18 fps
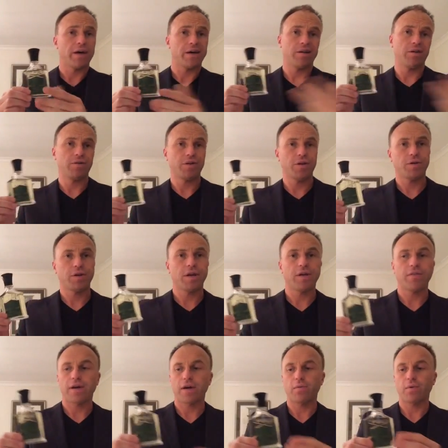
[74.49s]
You don't
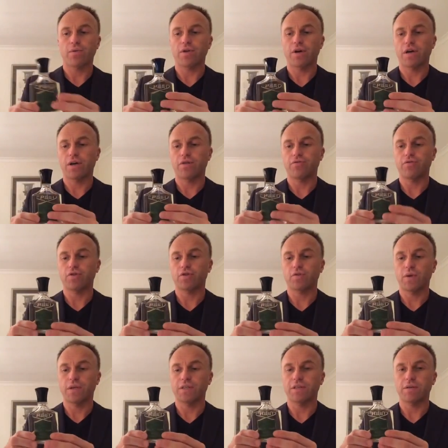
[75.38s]
get that with the
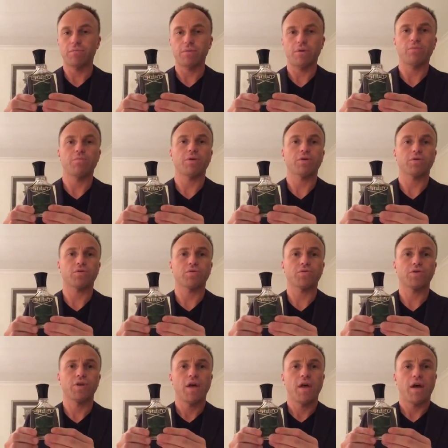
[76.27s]
120 ml
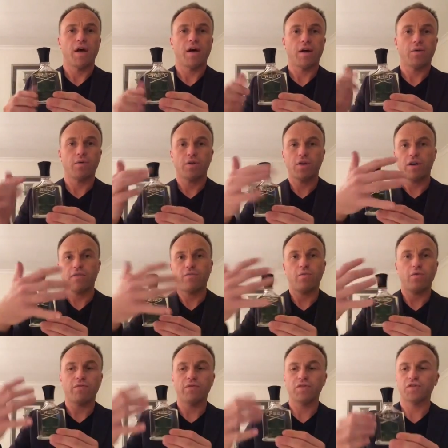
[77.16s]
bottles, which have
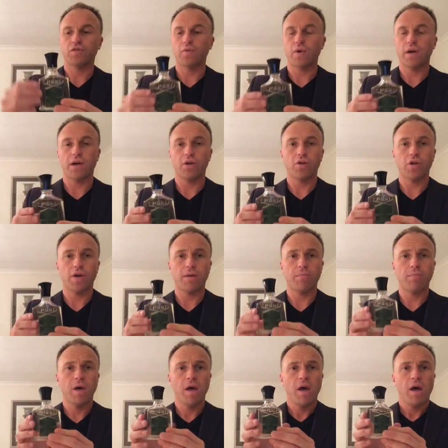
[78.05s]
more of a square
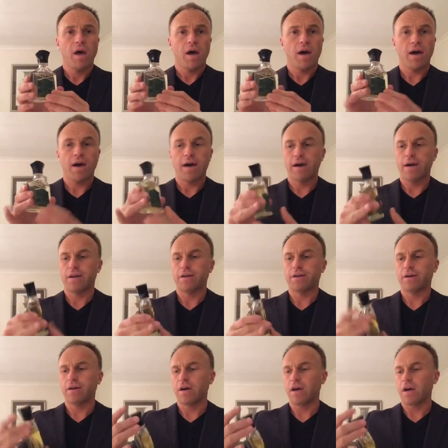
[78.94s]
shape.
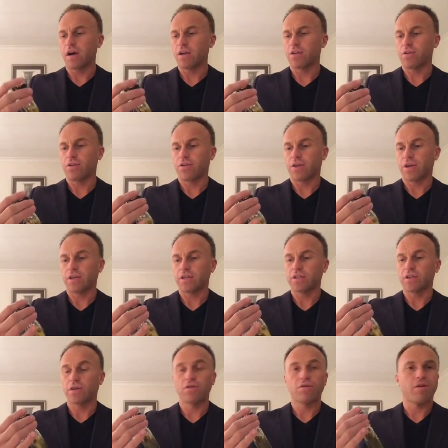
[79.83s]
And I just think
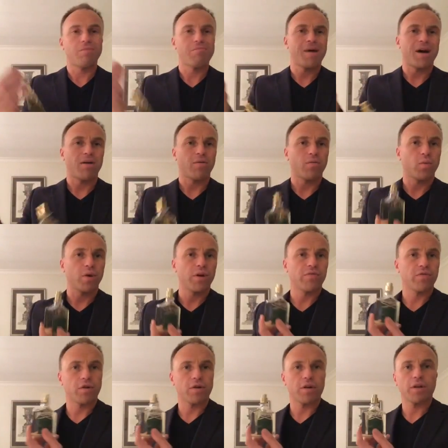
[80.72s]
it's a good amount when
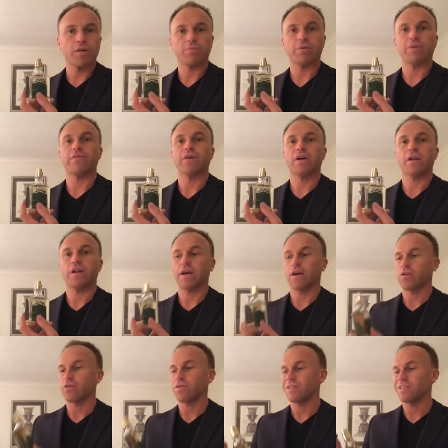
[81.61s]
you've got a little bit of a
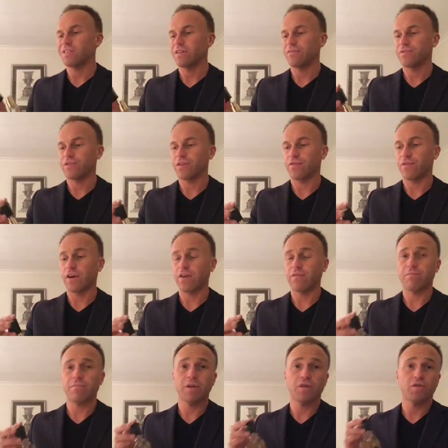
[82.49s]
collection.
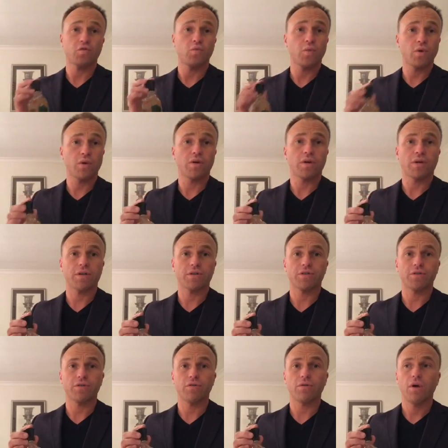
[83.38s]
75 mls will
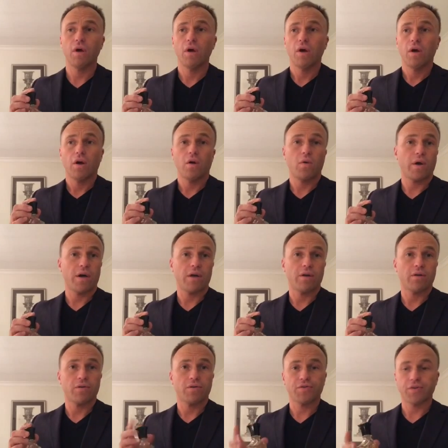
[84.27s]
last you quite
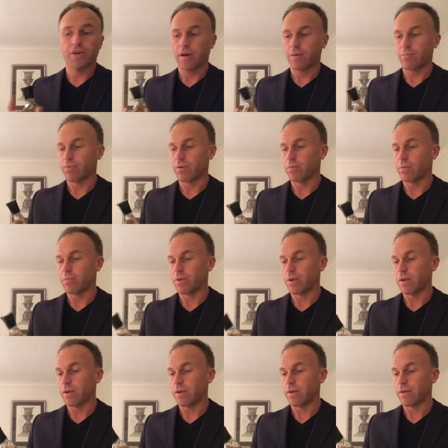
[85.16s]
a long time,
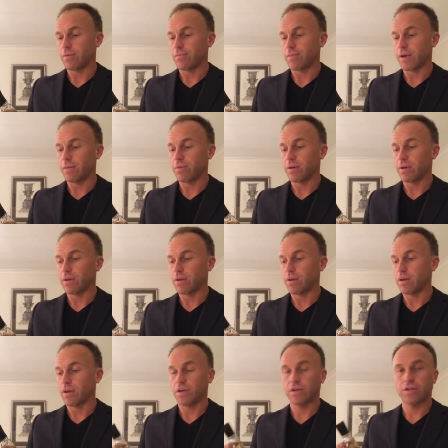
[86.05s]
probably maybe a
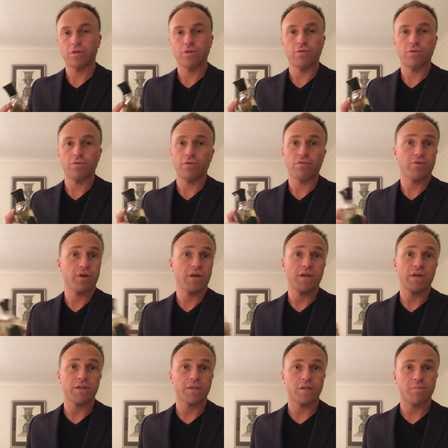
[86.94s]
year, 2, 3
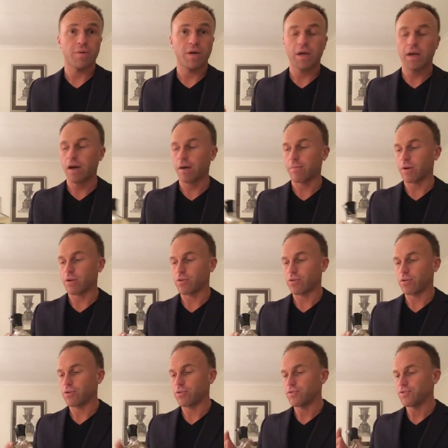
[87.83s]
years, depending how
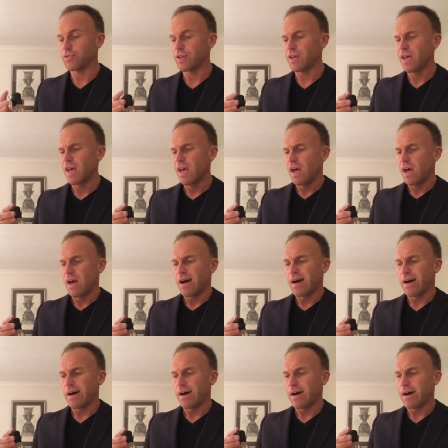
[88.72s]
much you use it.
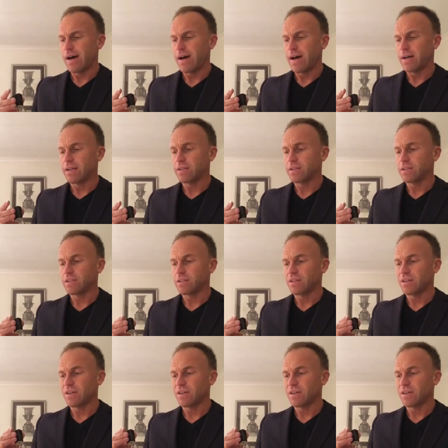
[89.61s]
And